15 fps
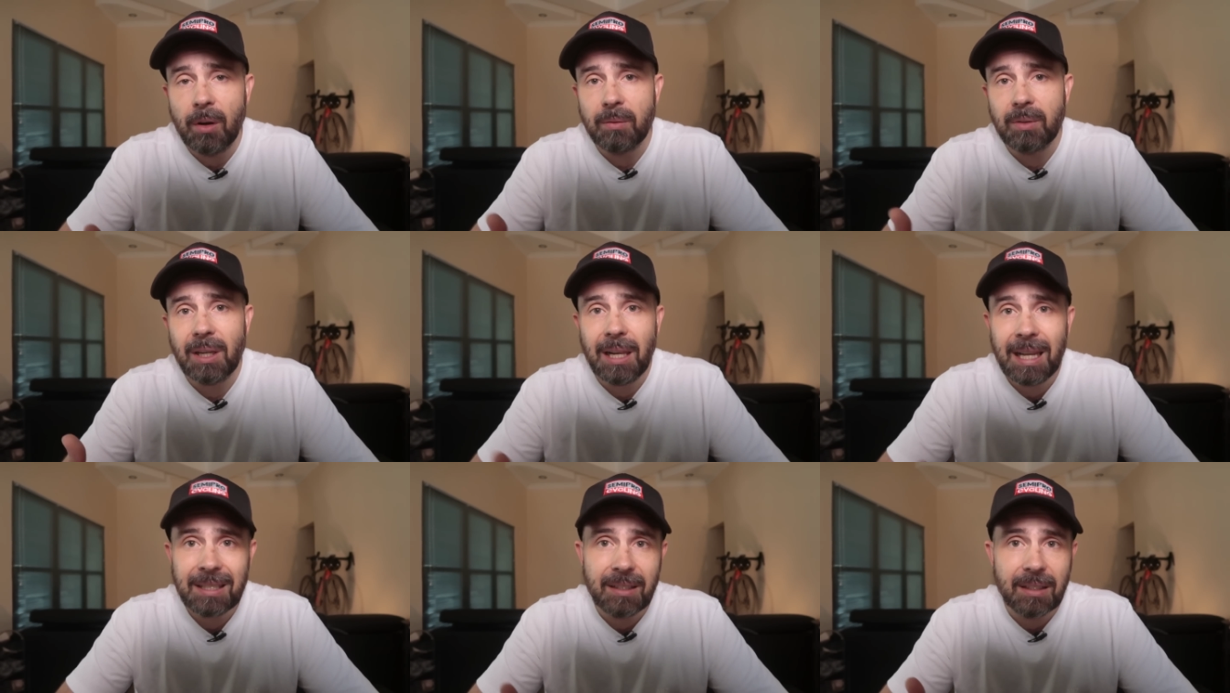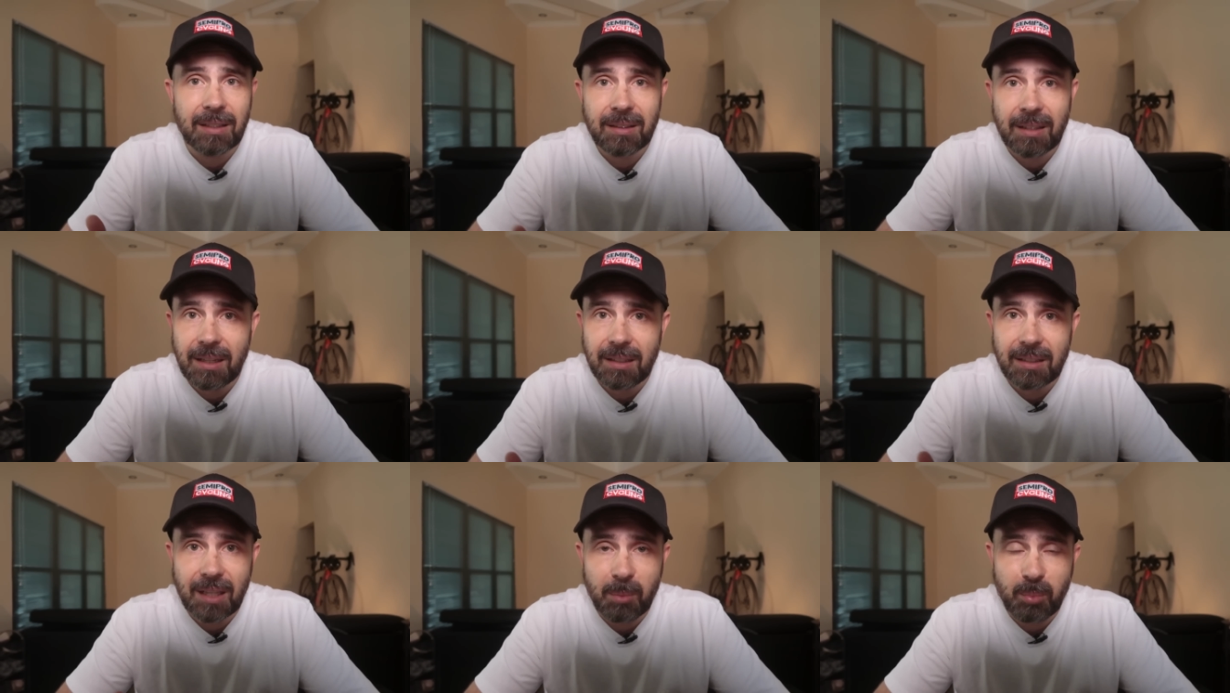of classic
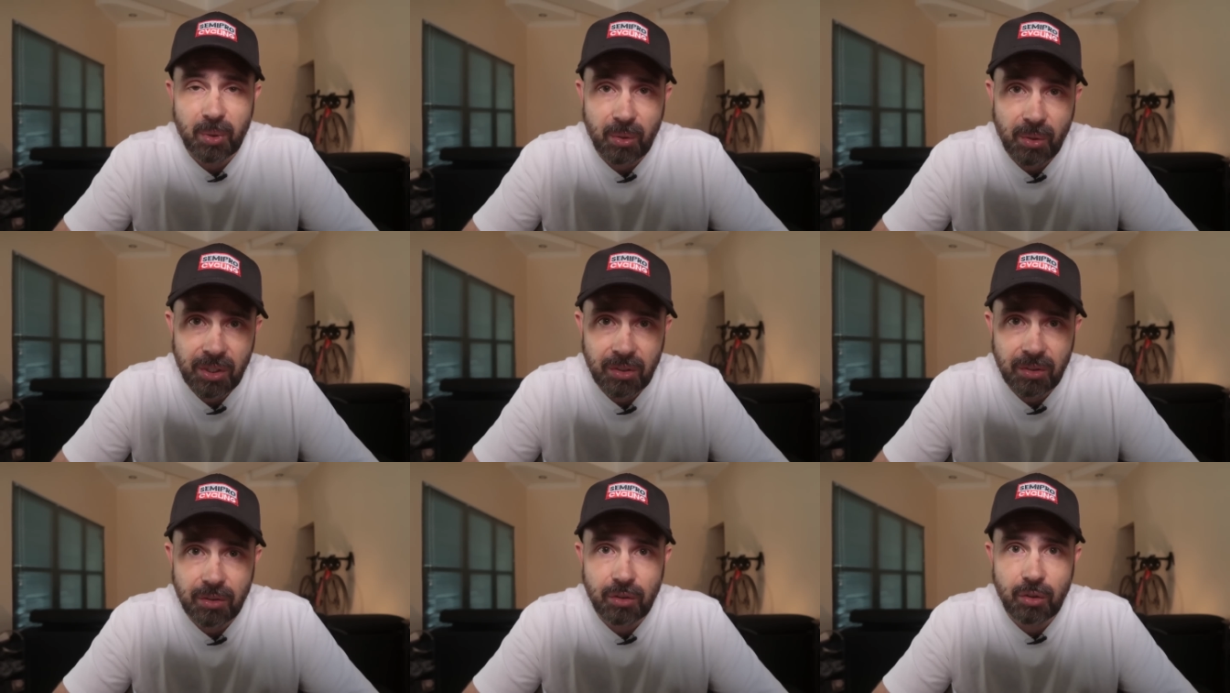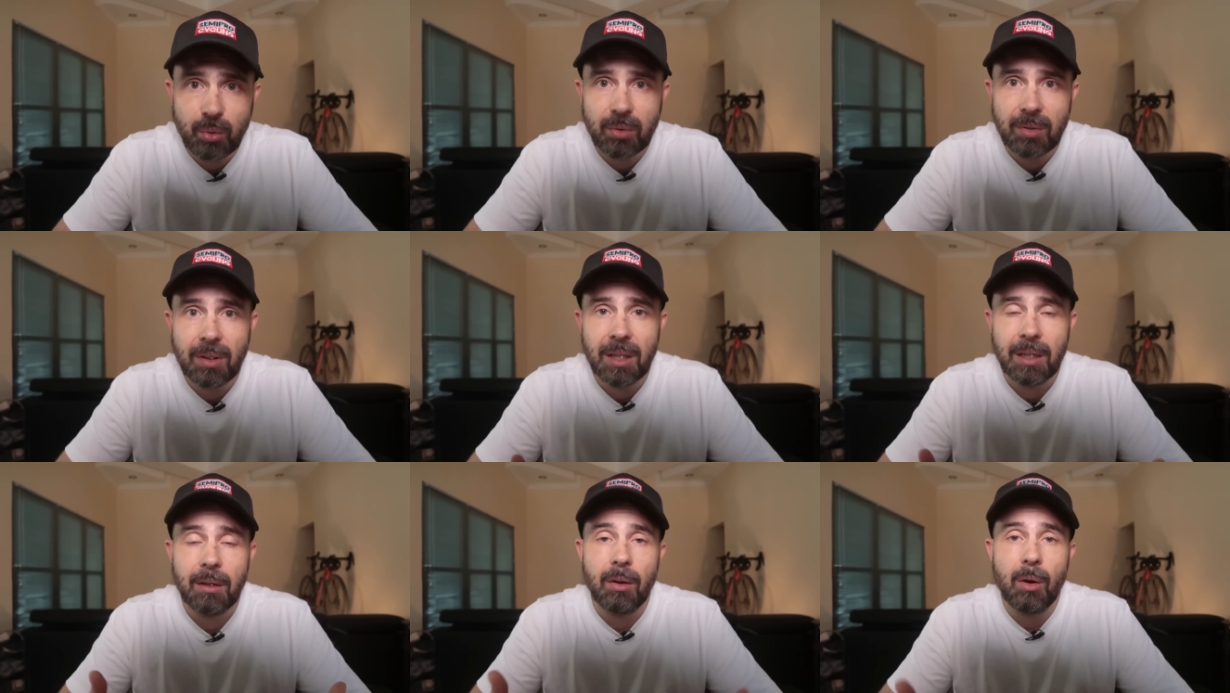steady state progressions due to
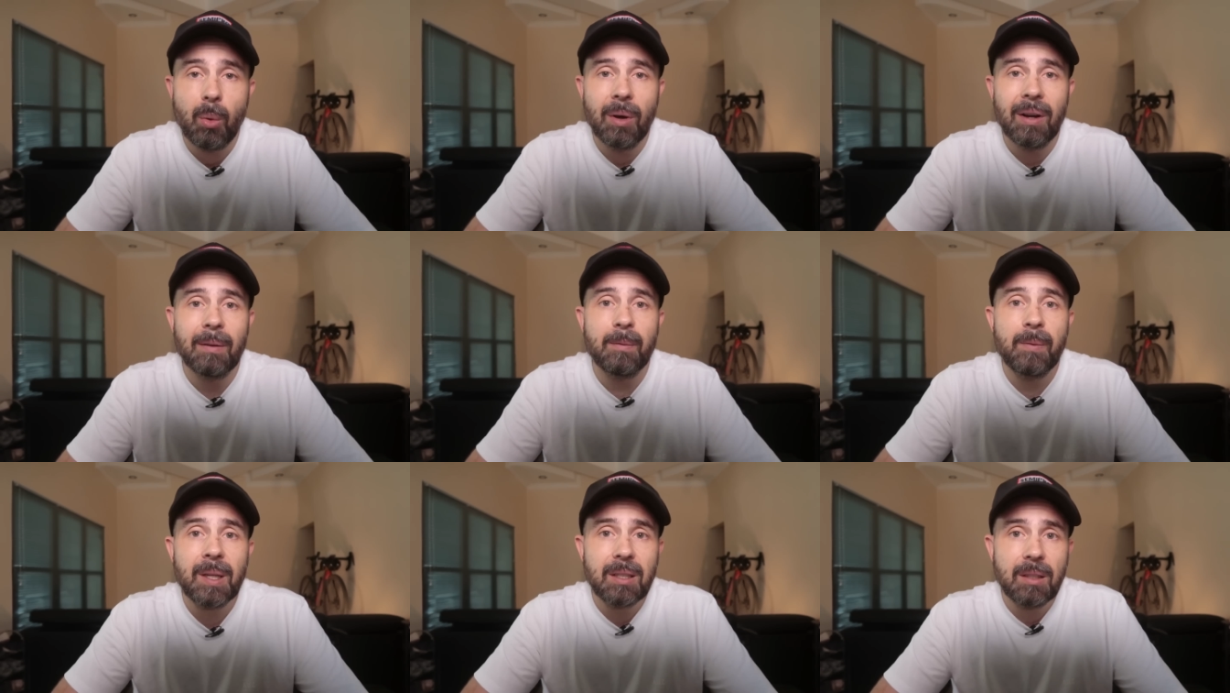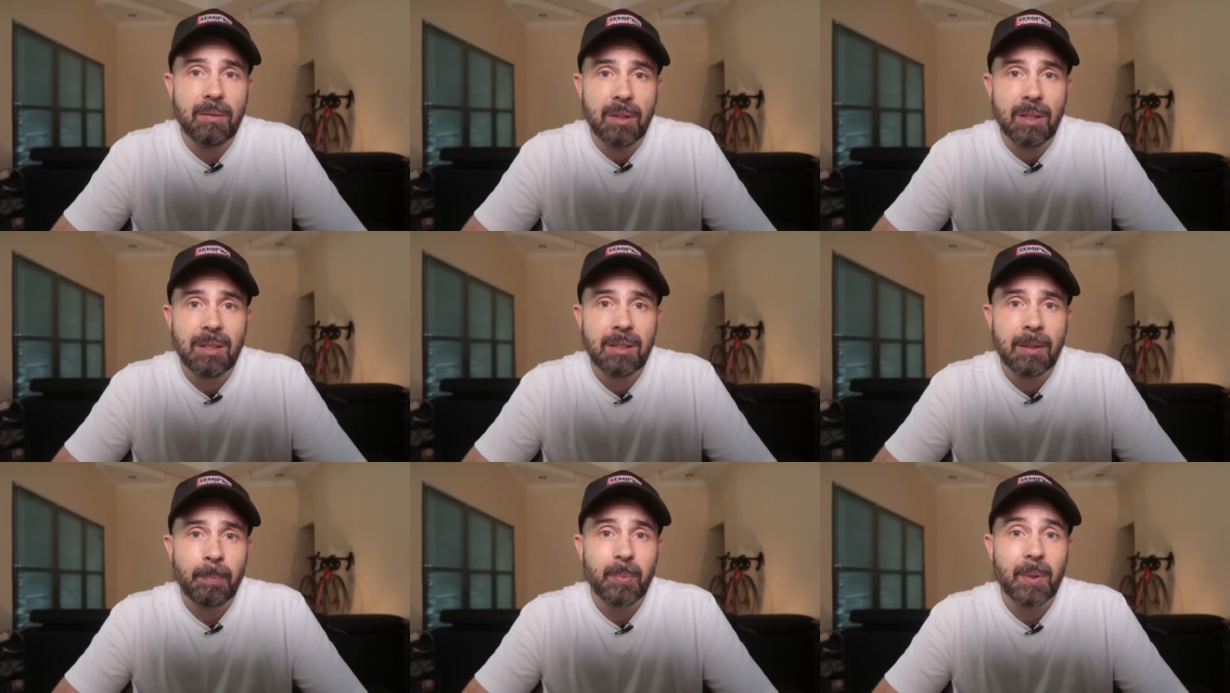their lower
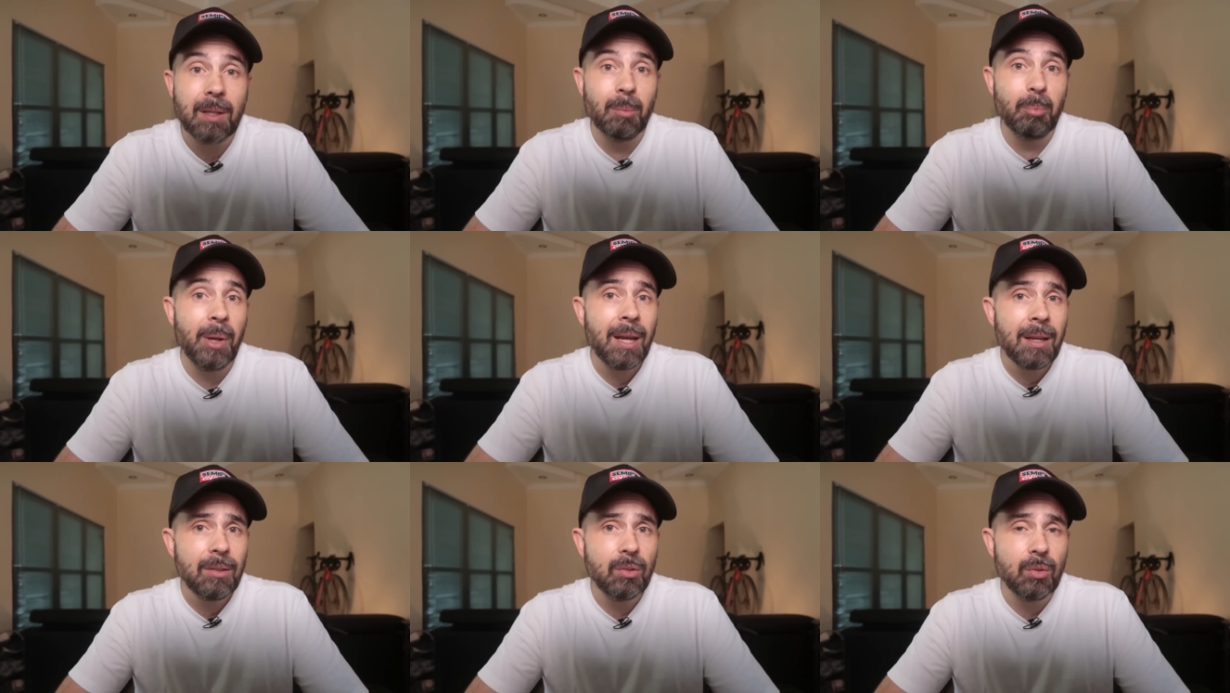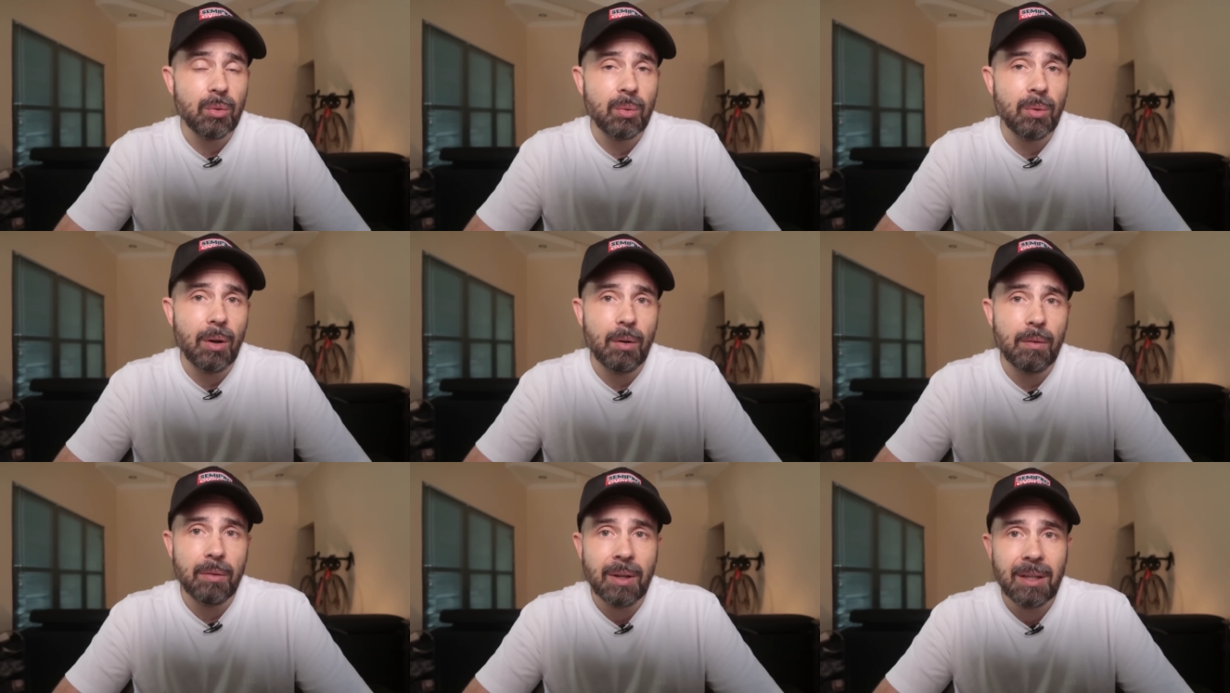effectiveness compared to
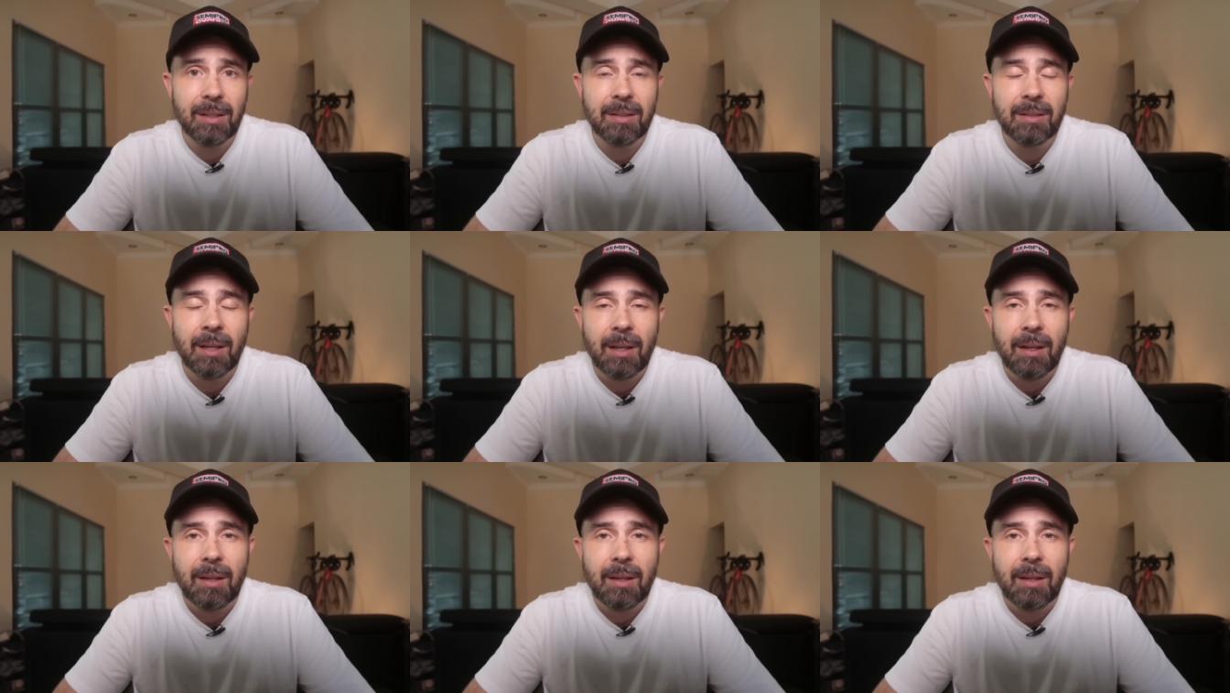over-unders,